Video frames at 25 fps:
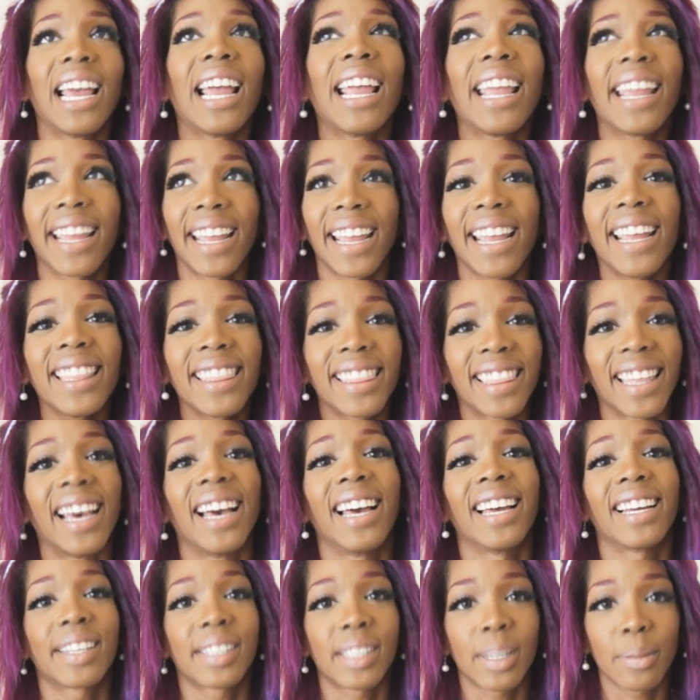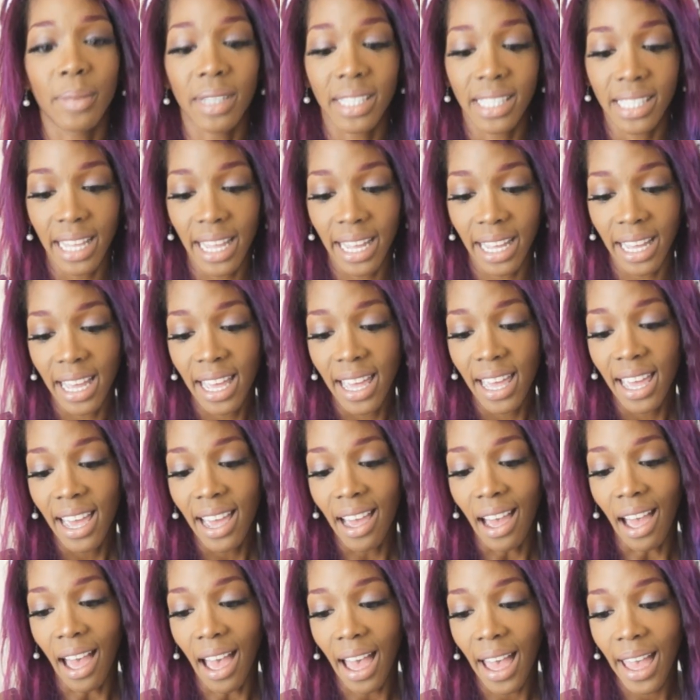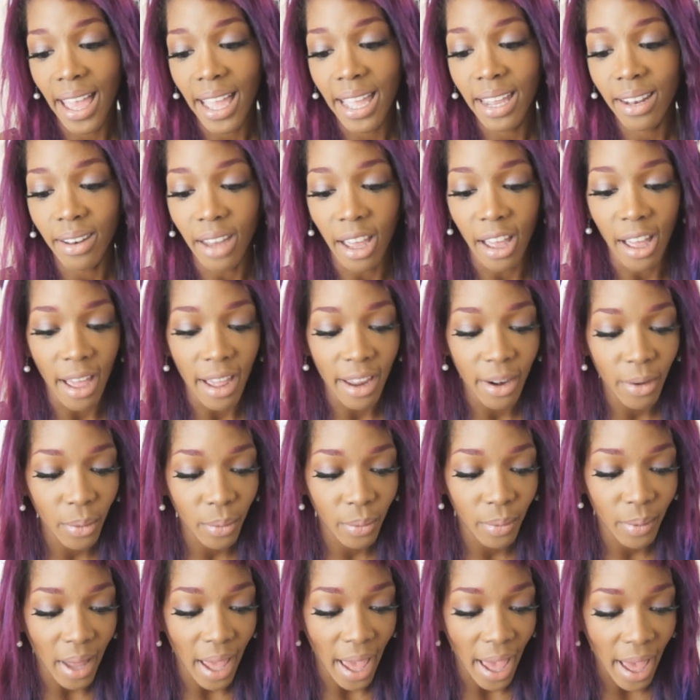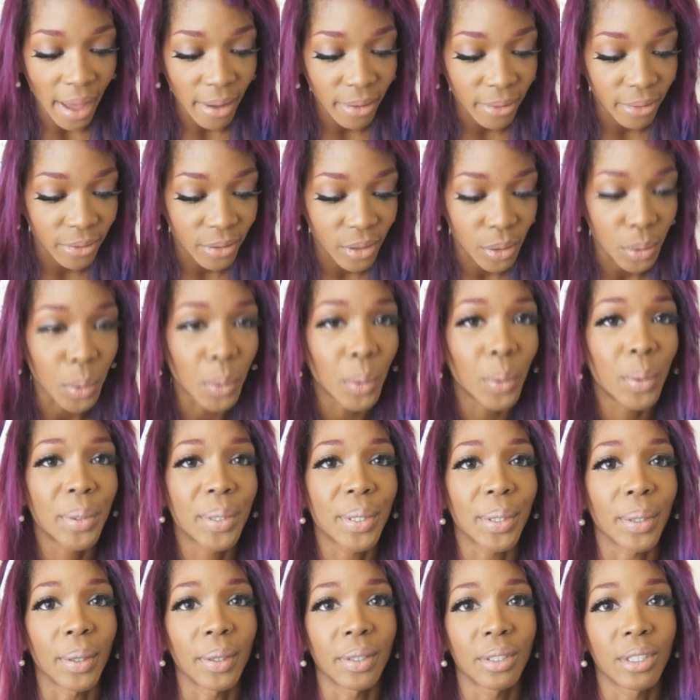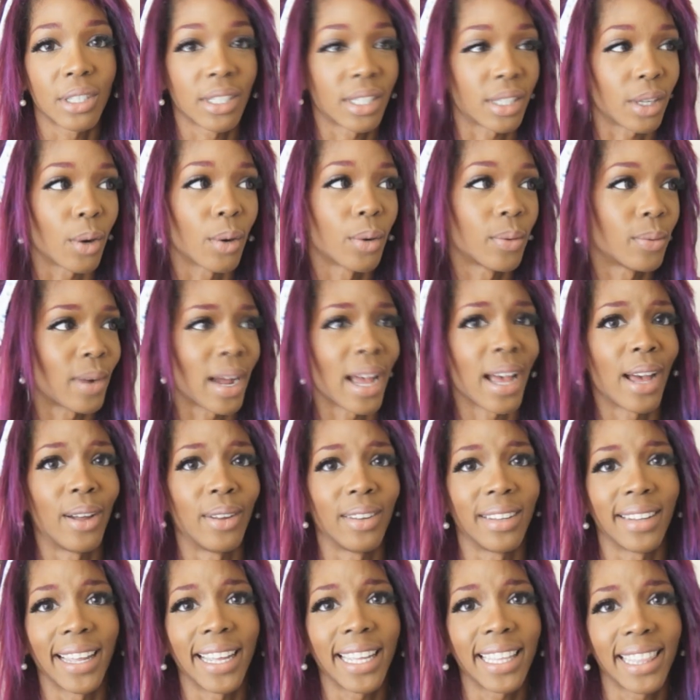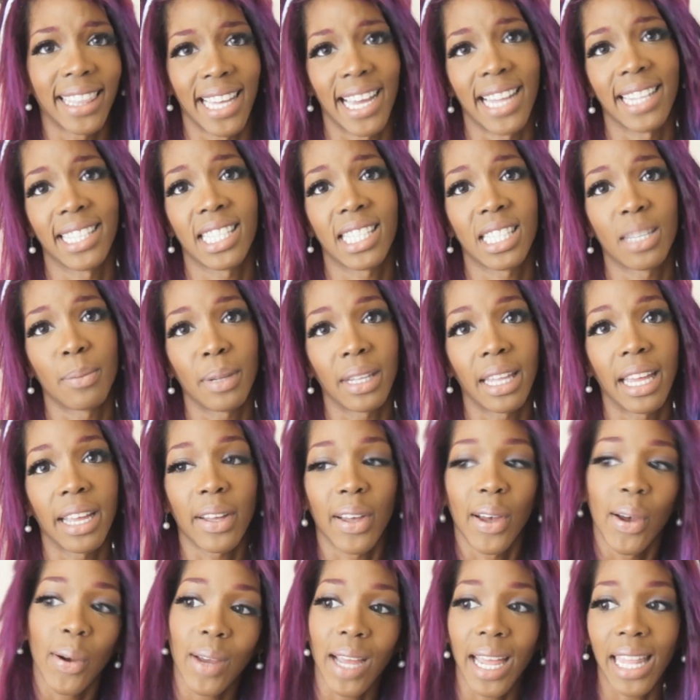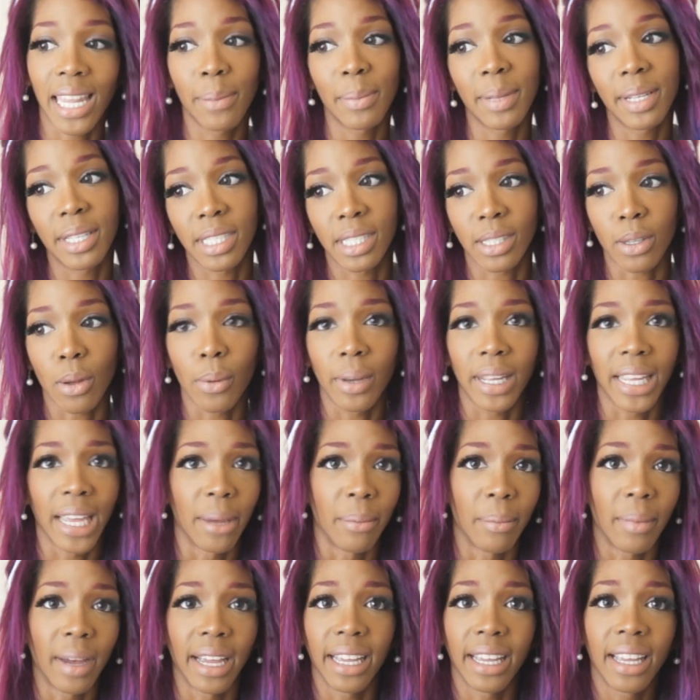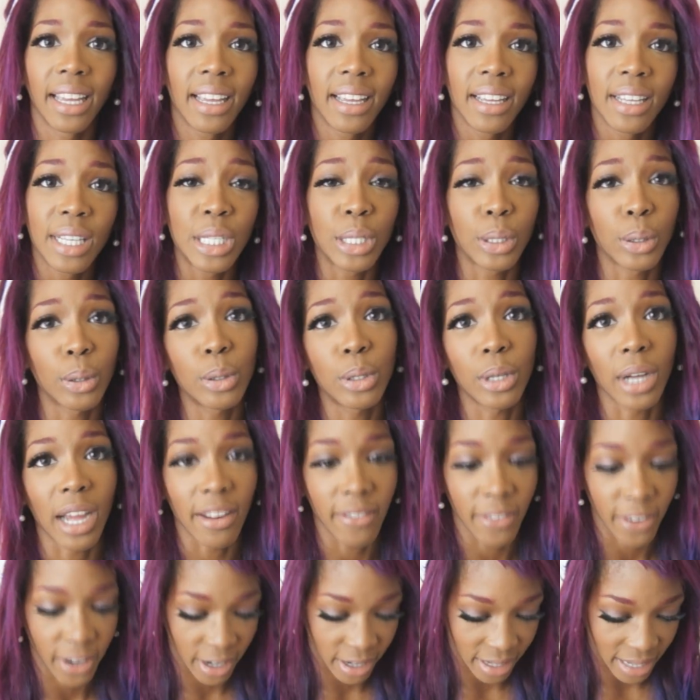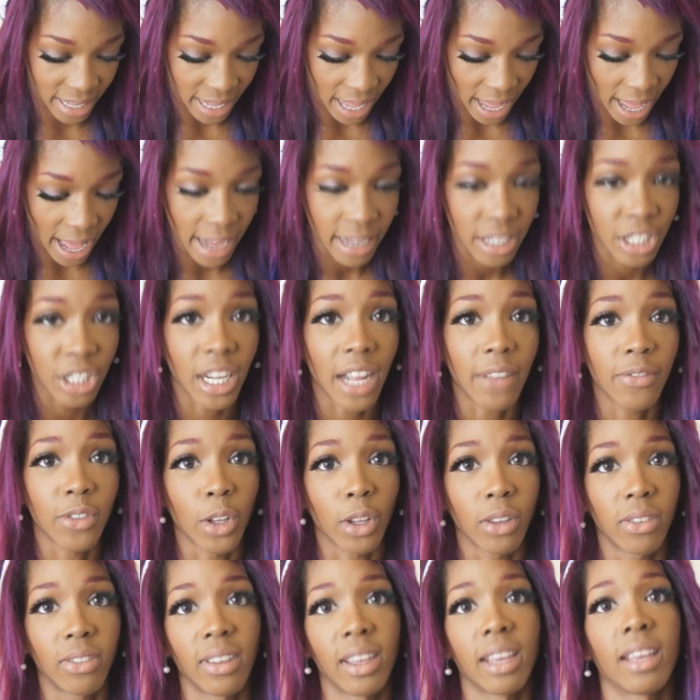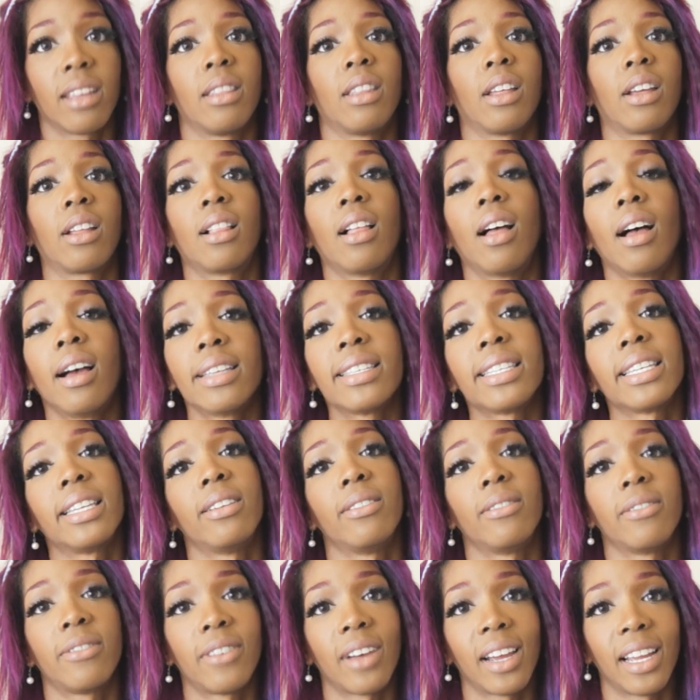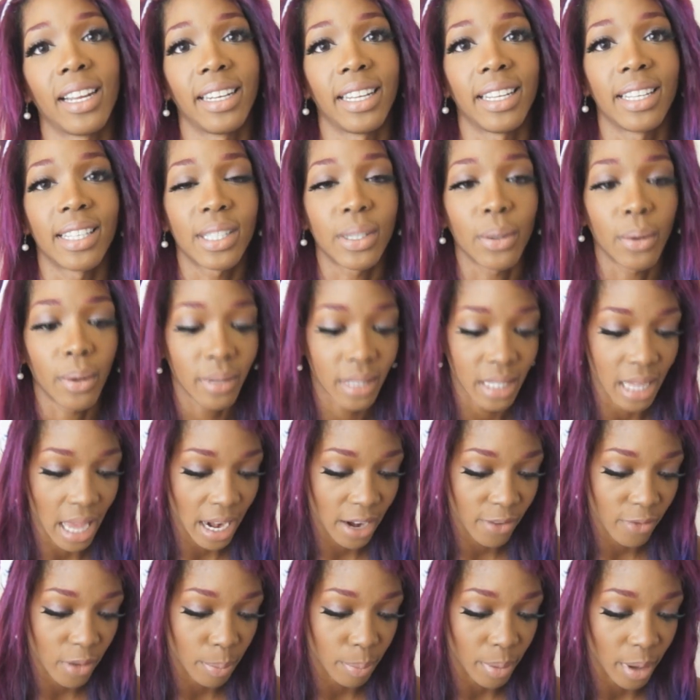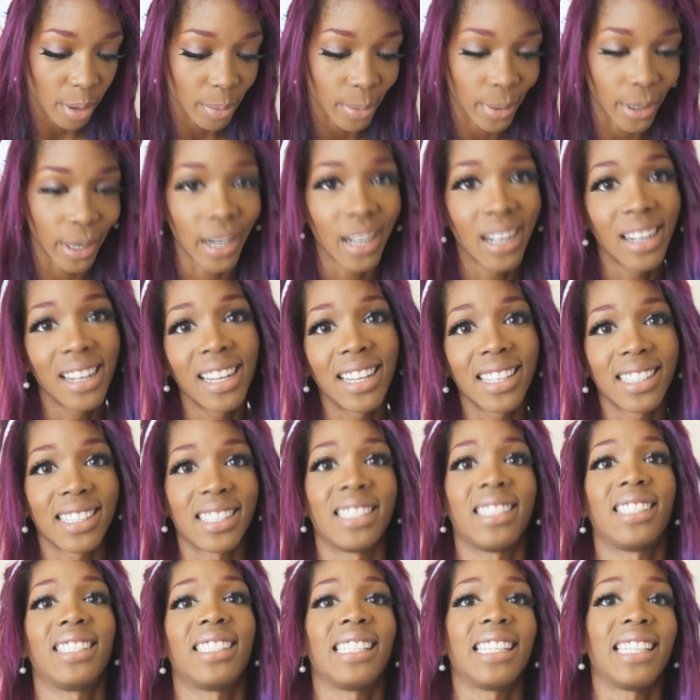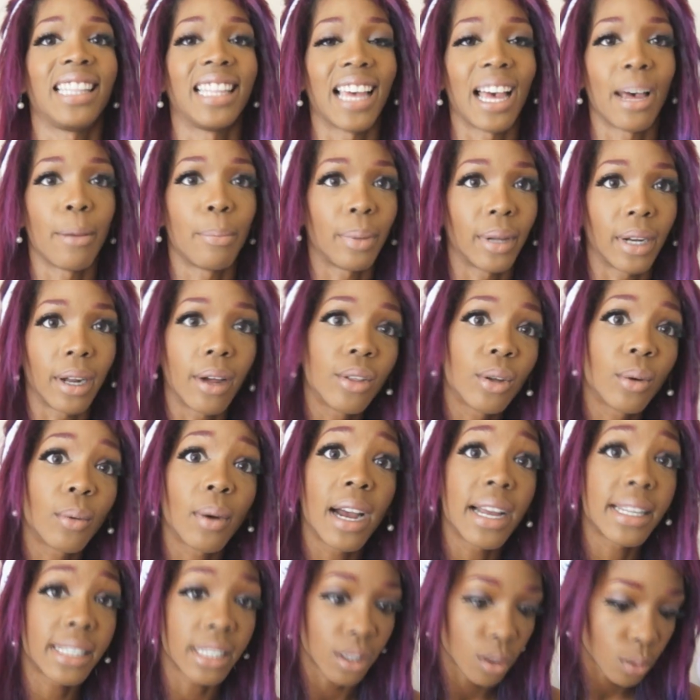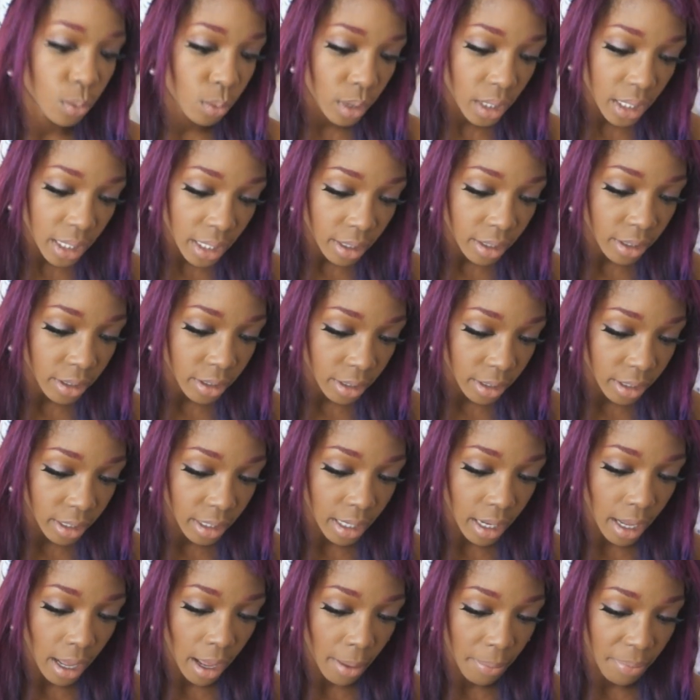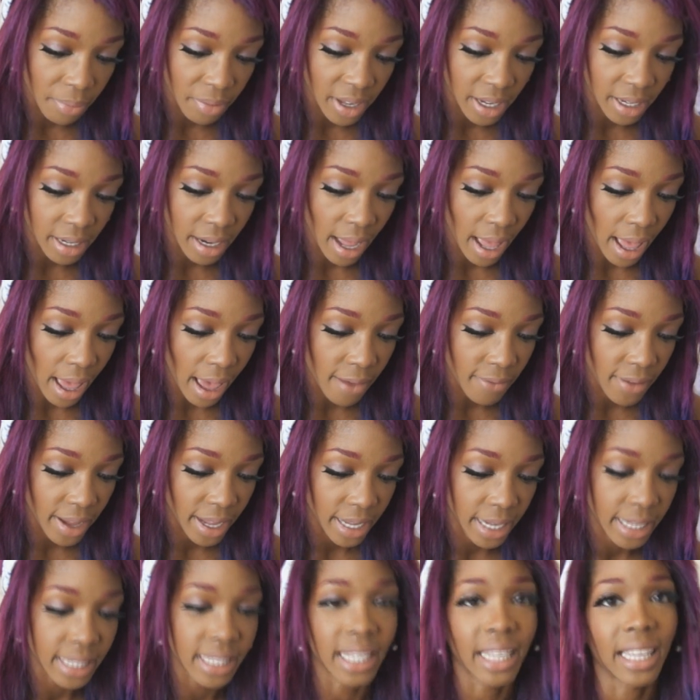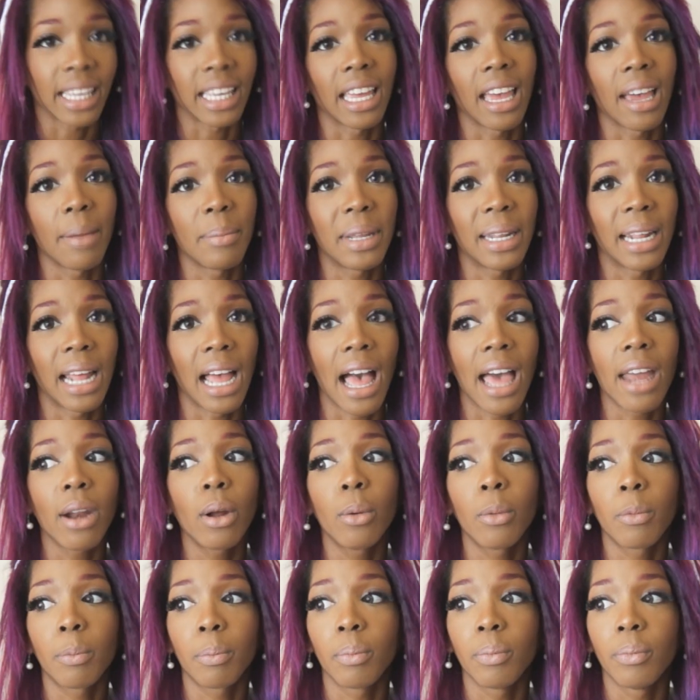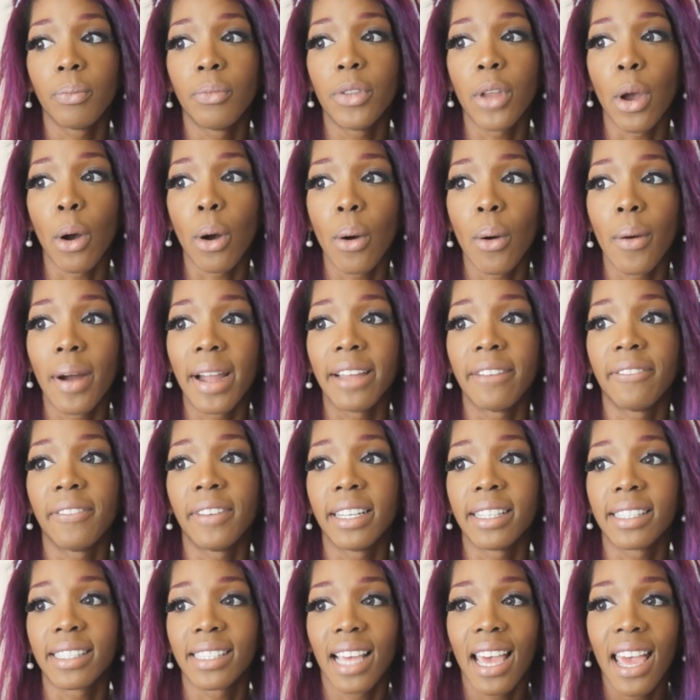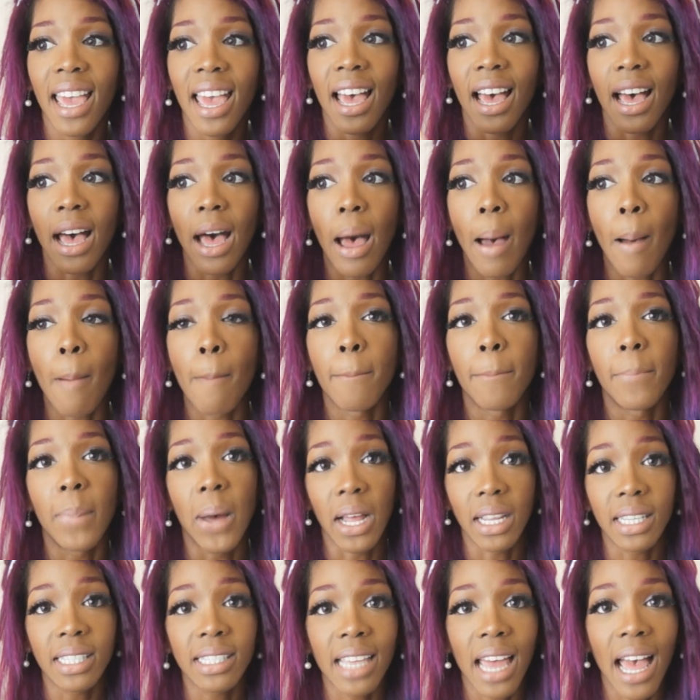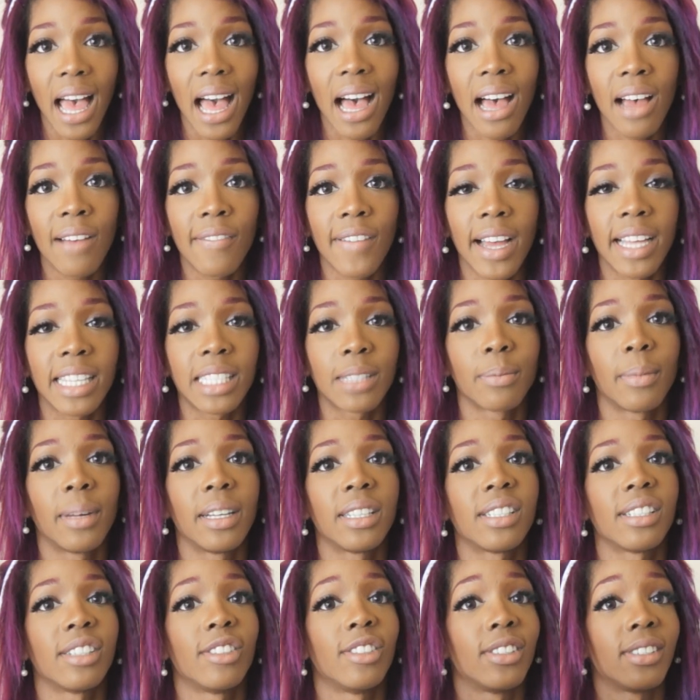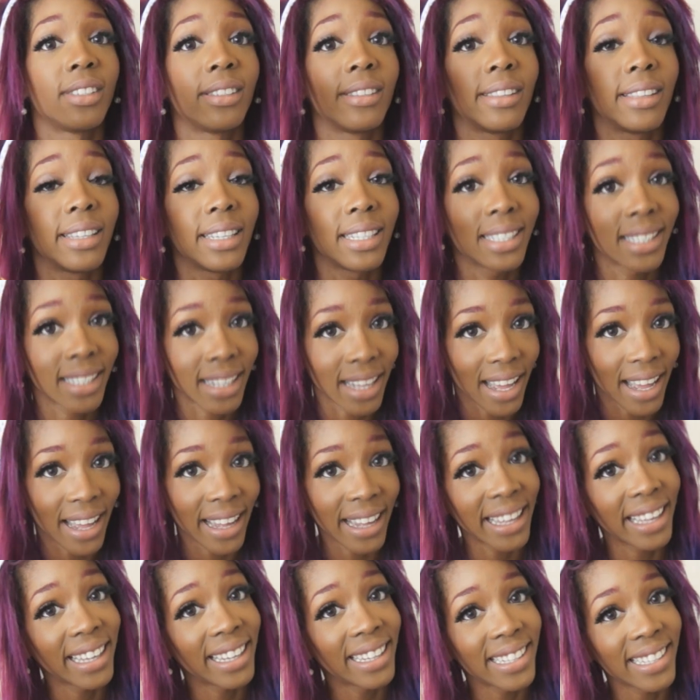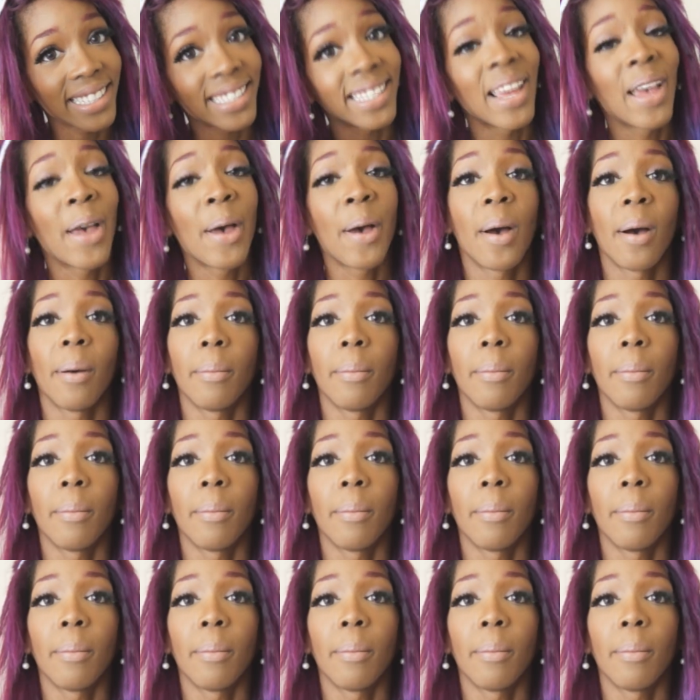and I hate that because I'm just like, I don't have tools just around like that just to be like, okay, let me just go get my screwdriver. Like, I actually have to dig in the closet and find it. So it was kind of a bummer to see that. But otherwise, it's really a good thing to have, I guess. Like, I mean, I don't know if it's a must-have as much as this guy is.